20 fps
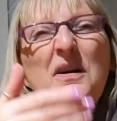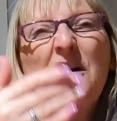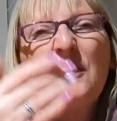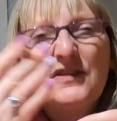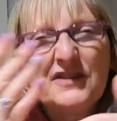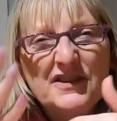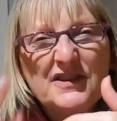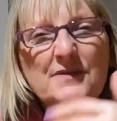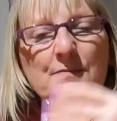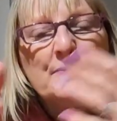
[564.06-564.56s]

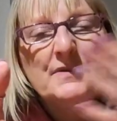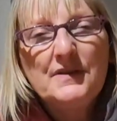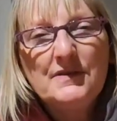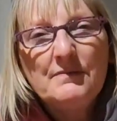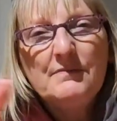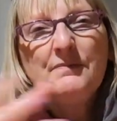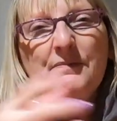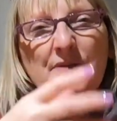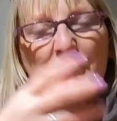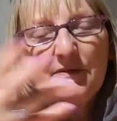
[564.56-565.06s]
pus, but
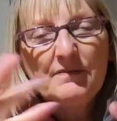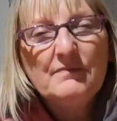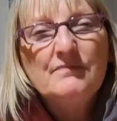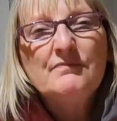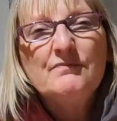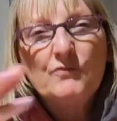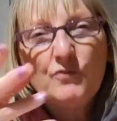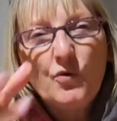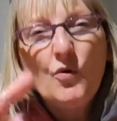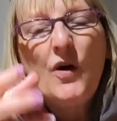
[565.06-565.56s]

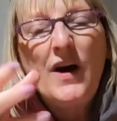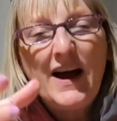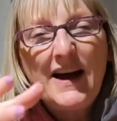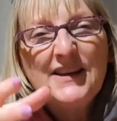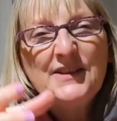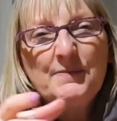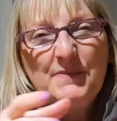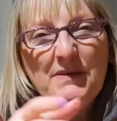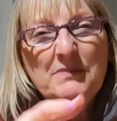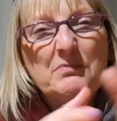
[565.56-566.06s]
what
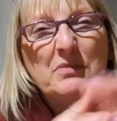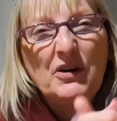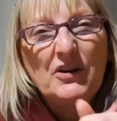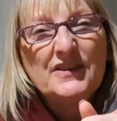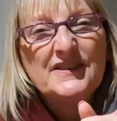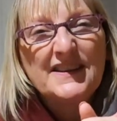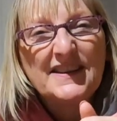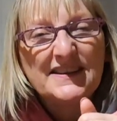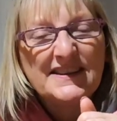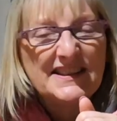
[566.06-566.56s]
has been
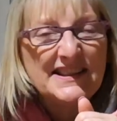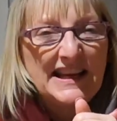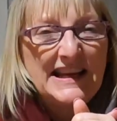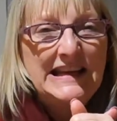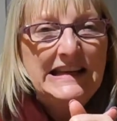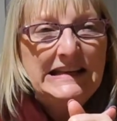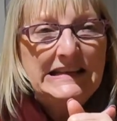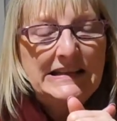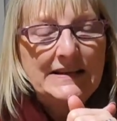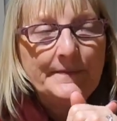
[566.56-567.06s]
pus
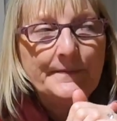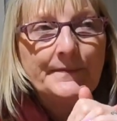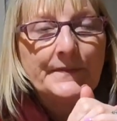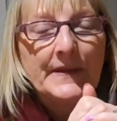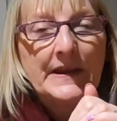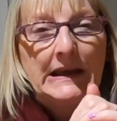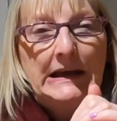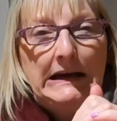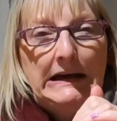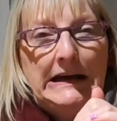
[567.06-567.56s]
inside.
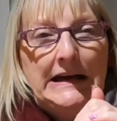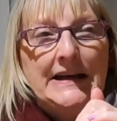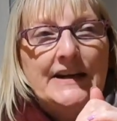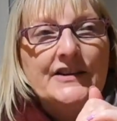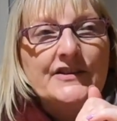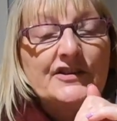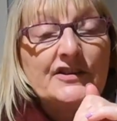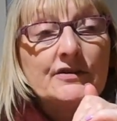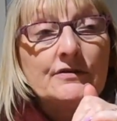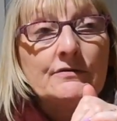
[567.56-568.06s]

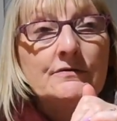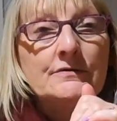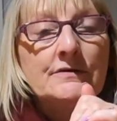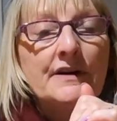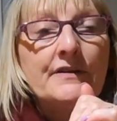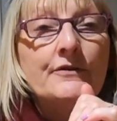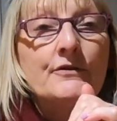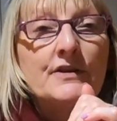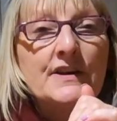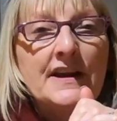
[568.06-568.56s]
So I
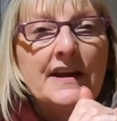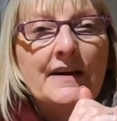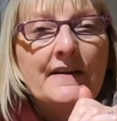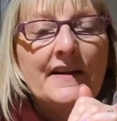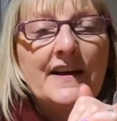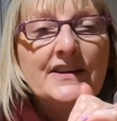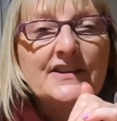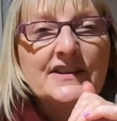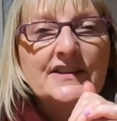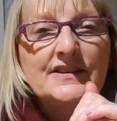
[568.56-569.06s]
thought,
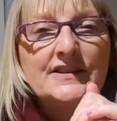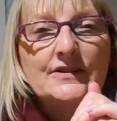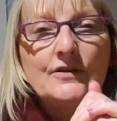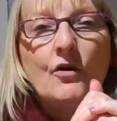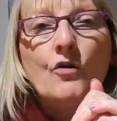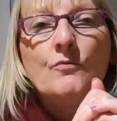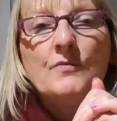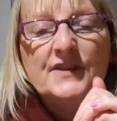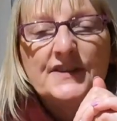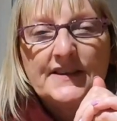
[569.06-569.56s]
that's
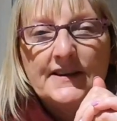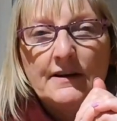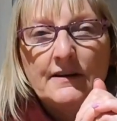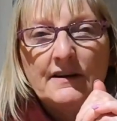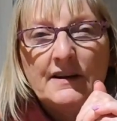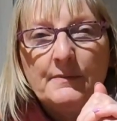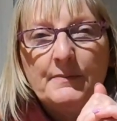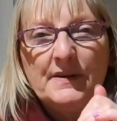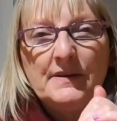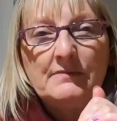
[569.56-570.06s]
almost
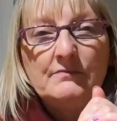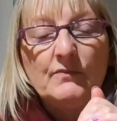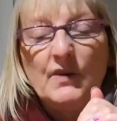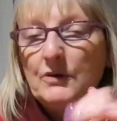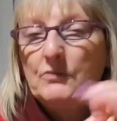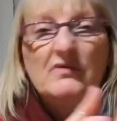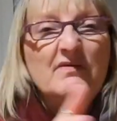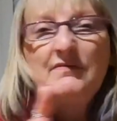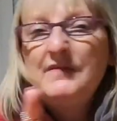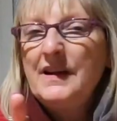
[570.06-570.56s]
certainly been,
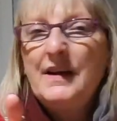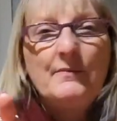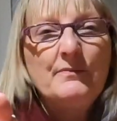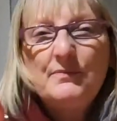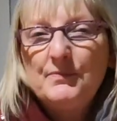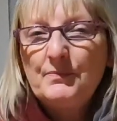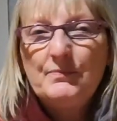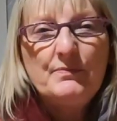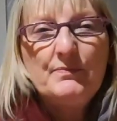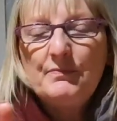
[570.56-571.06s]

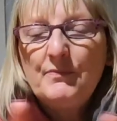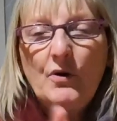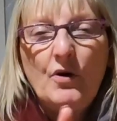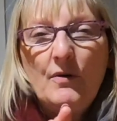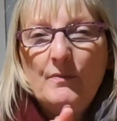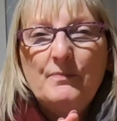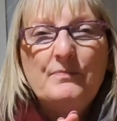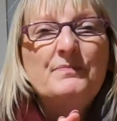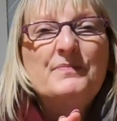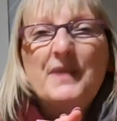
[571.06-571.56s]

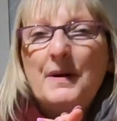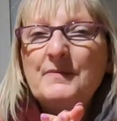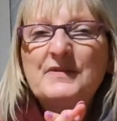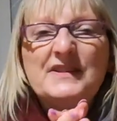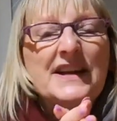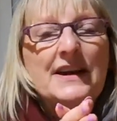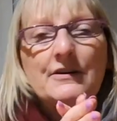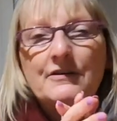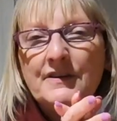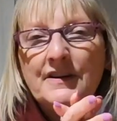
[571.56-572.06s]
I'm
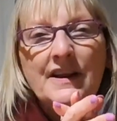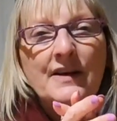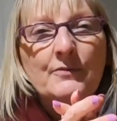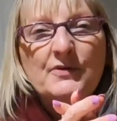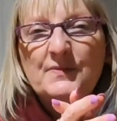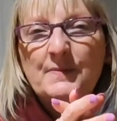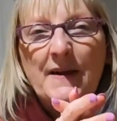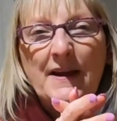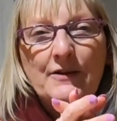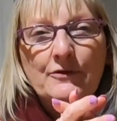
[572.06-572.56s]
certain it
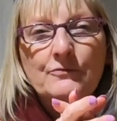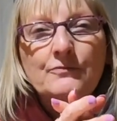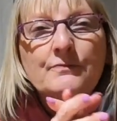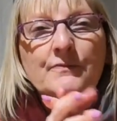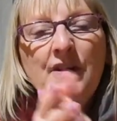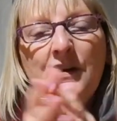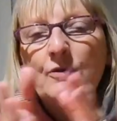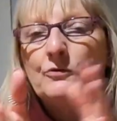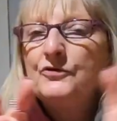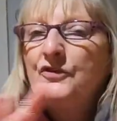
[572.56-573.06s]
was Beryl.
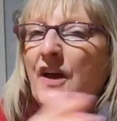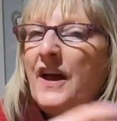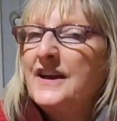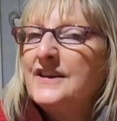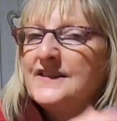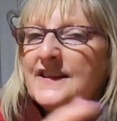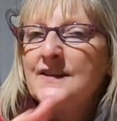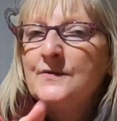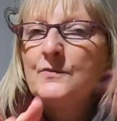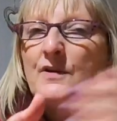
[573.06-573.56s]
It all
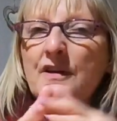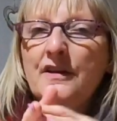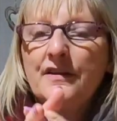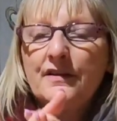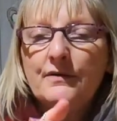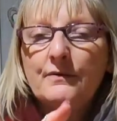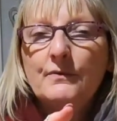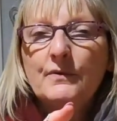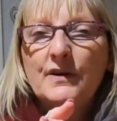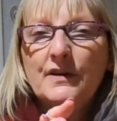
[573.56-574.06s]
ties in with
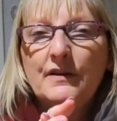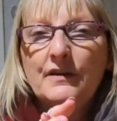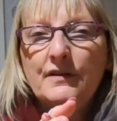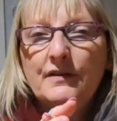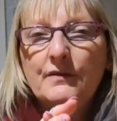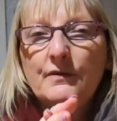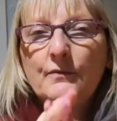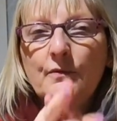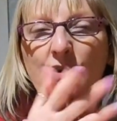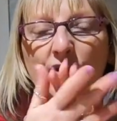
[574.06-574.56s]

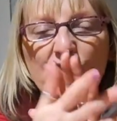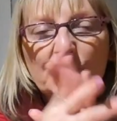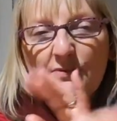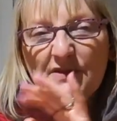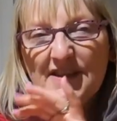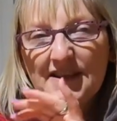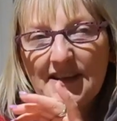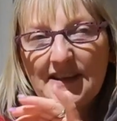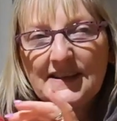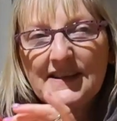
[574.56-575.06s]
where she was
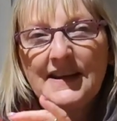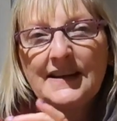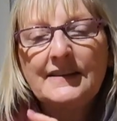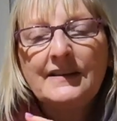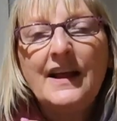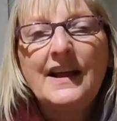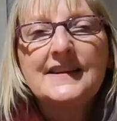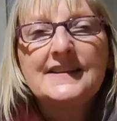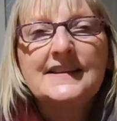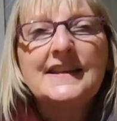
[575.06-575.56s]
sitting
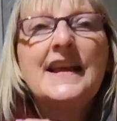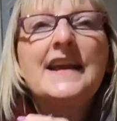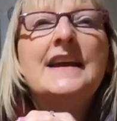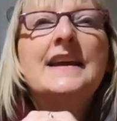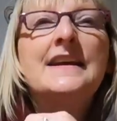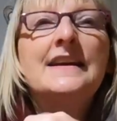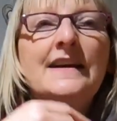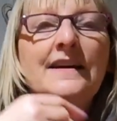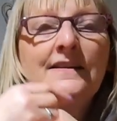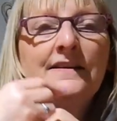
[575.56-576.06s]
last
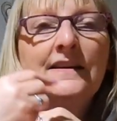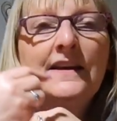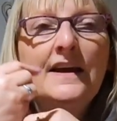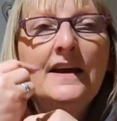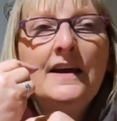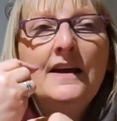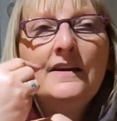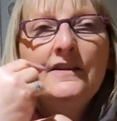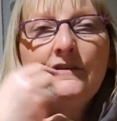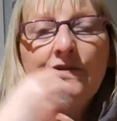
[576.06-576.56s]
night, and
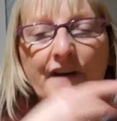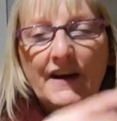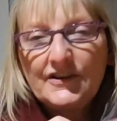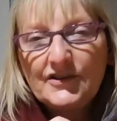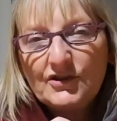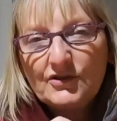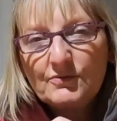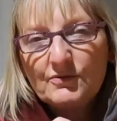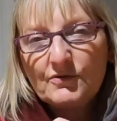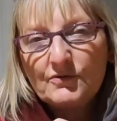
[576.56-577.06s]
the fact
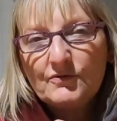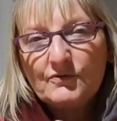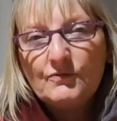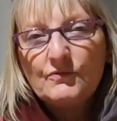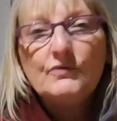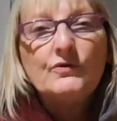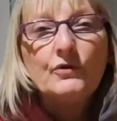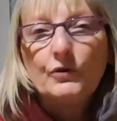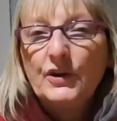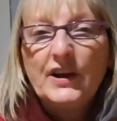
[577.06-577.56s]
that she was
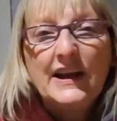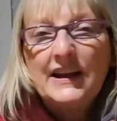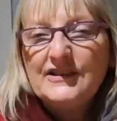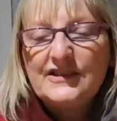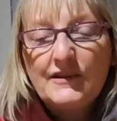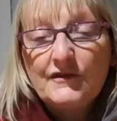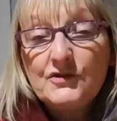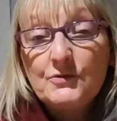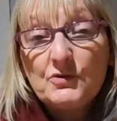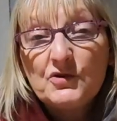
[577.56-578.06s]
looking as
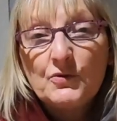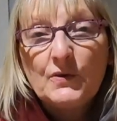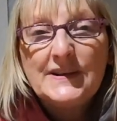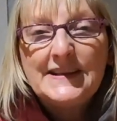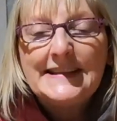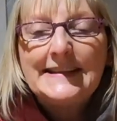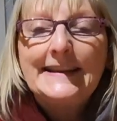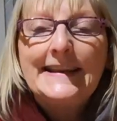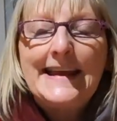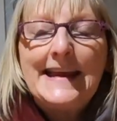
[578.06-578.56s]
if she was going
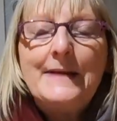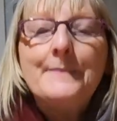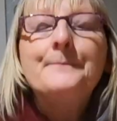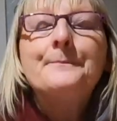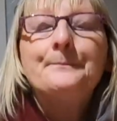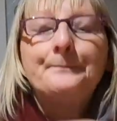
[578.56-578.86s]
to lay.